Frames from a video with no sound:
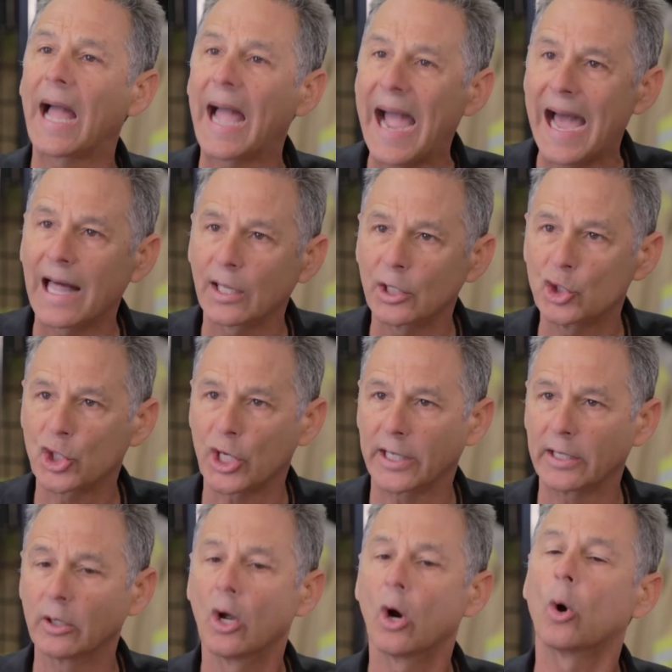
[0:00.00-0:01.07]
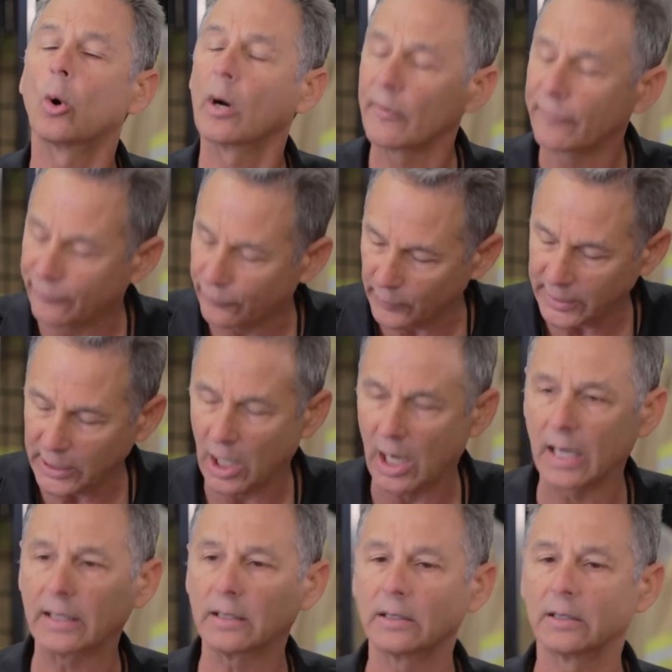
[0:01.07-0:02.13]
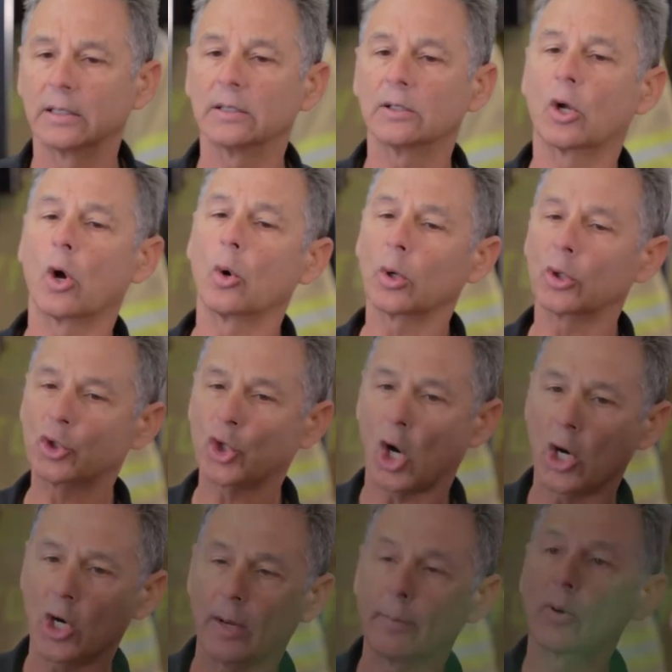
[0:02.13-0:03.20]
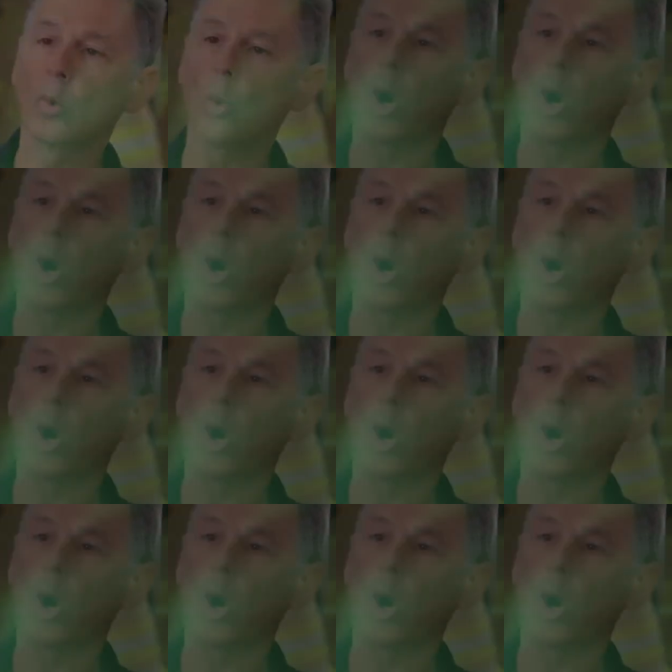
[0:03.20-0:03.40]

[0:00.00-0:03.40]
a freon, halogen a freon, or a freon. freon. Go so to chart number